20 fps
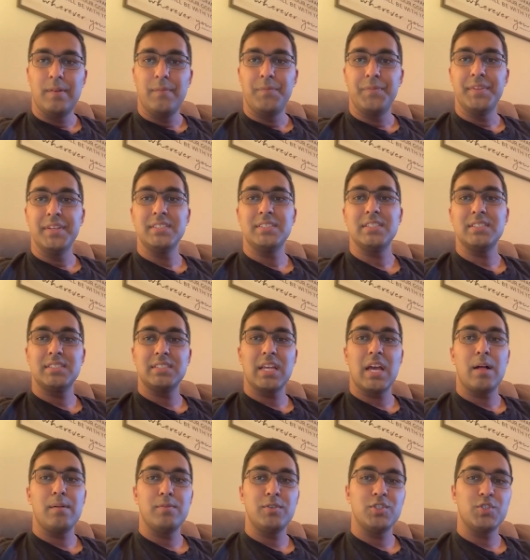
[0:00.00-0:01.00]
This
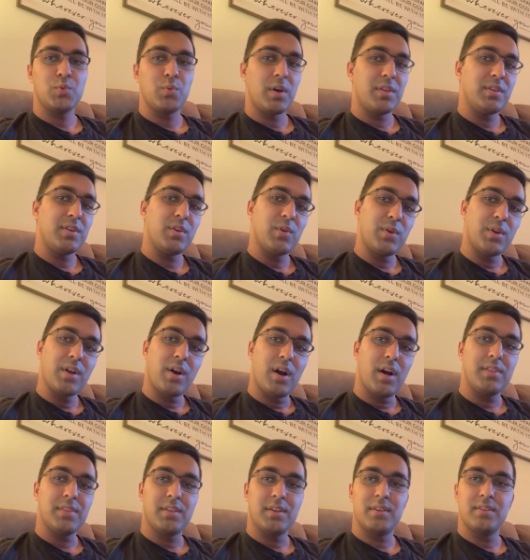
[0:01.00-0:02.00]
establishes whether or
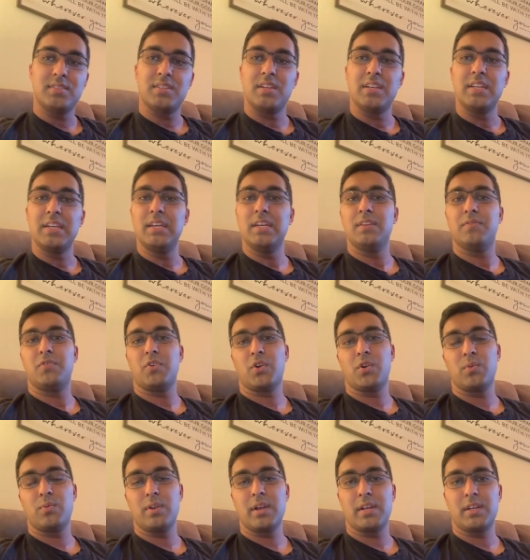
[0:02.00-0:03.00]
not there is a need for
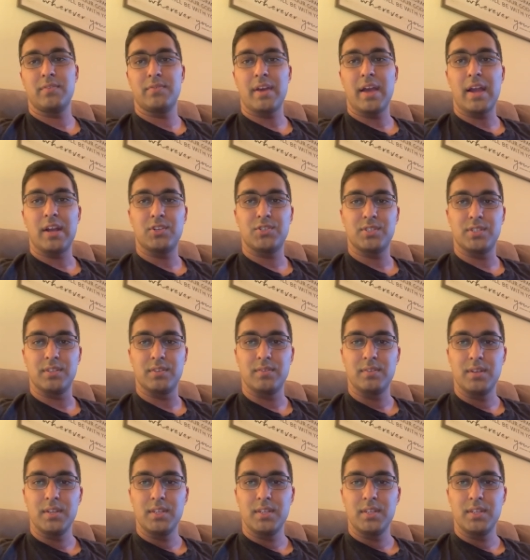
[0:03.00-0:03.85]
corrective action.